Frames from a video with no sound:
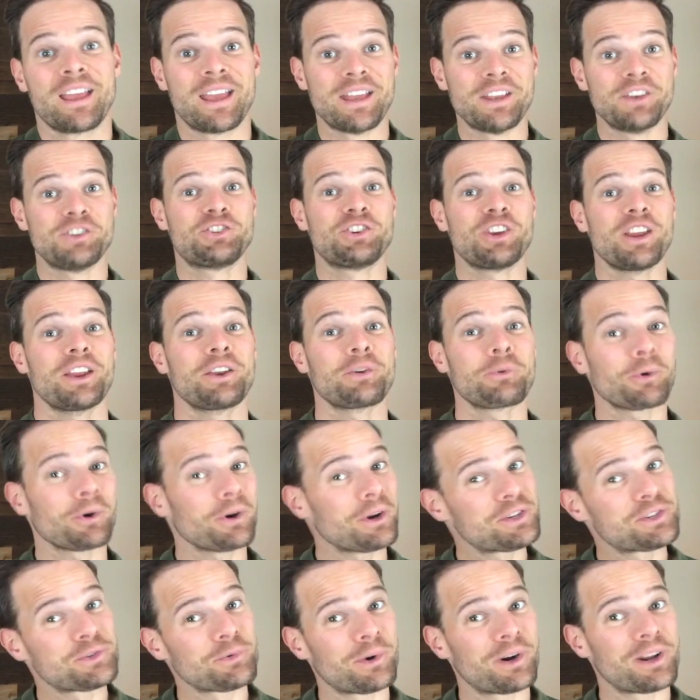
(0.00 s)
In
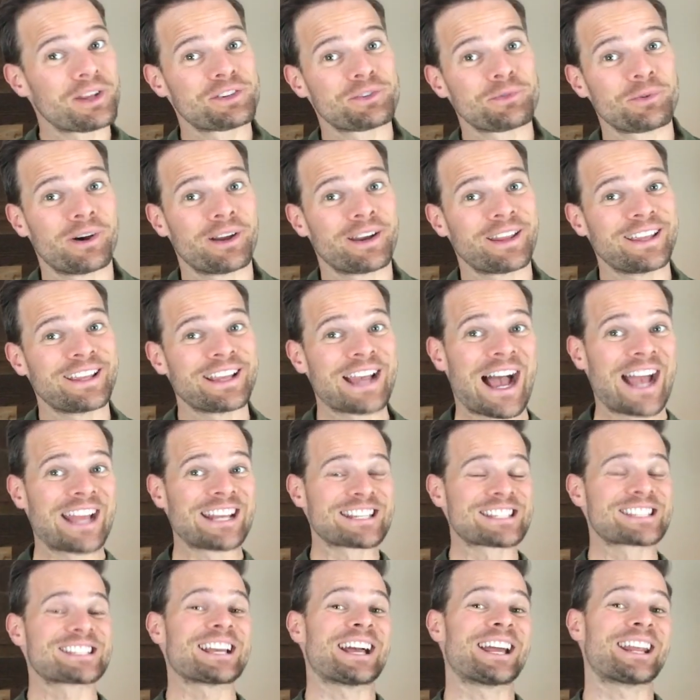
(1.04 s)
January twenty twenty, I
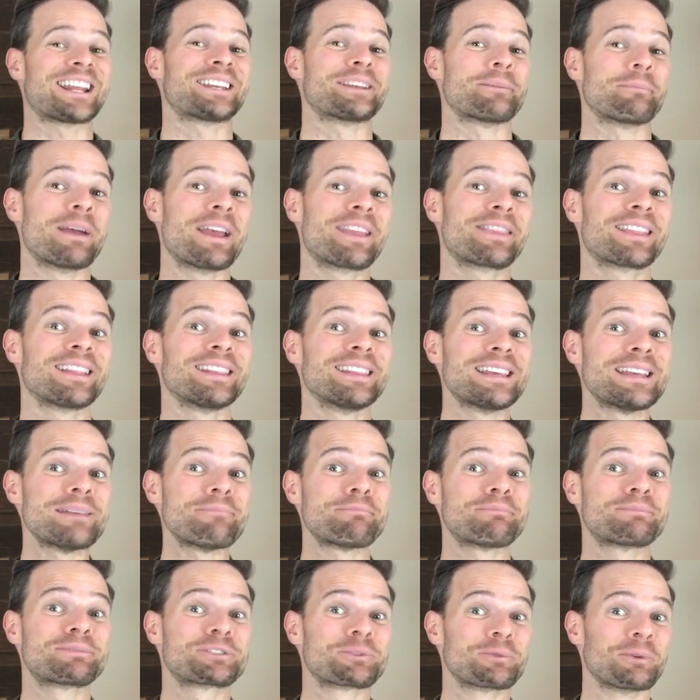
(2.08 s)
decided to make the
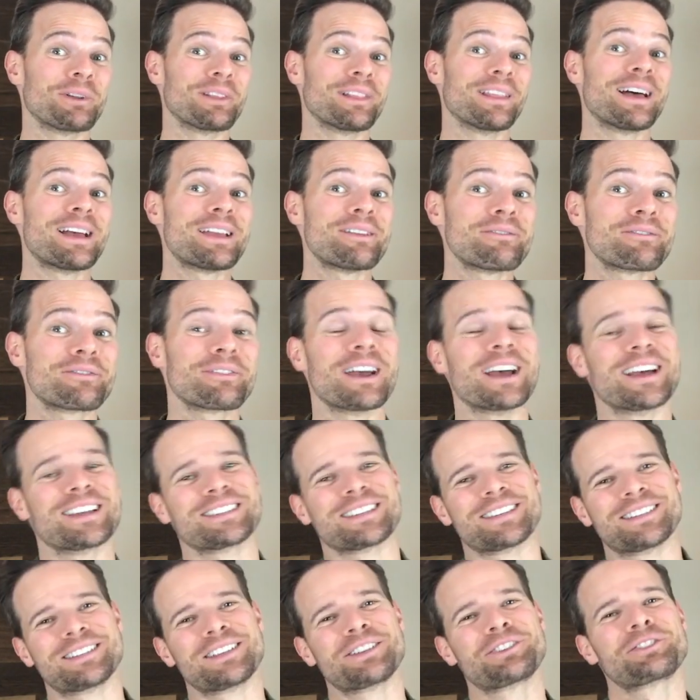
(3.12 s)
leap to a life as
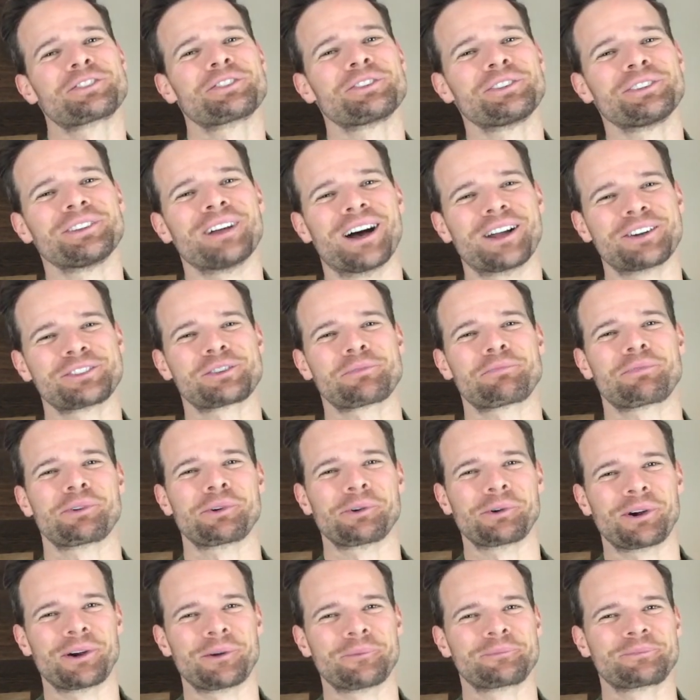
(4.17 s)
a digital
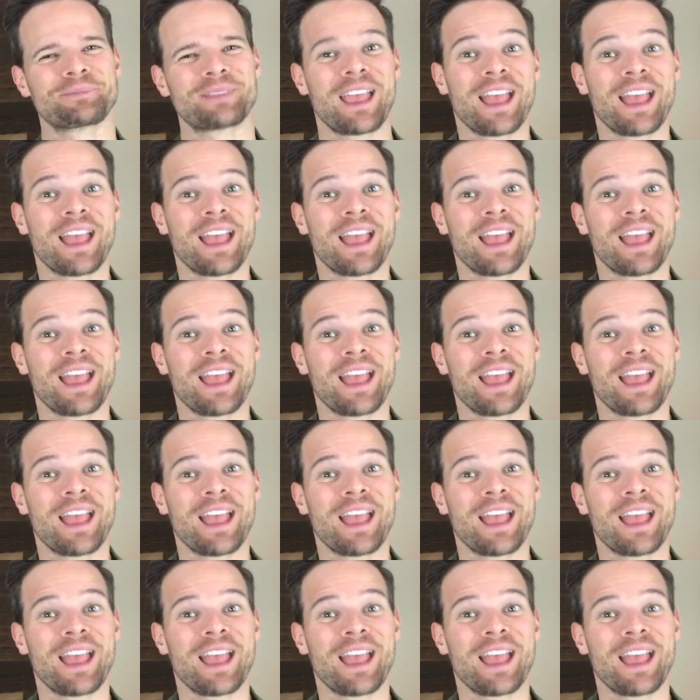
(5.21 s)
entrepreneur.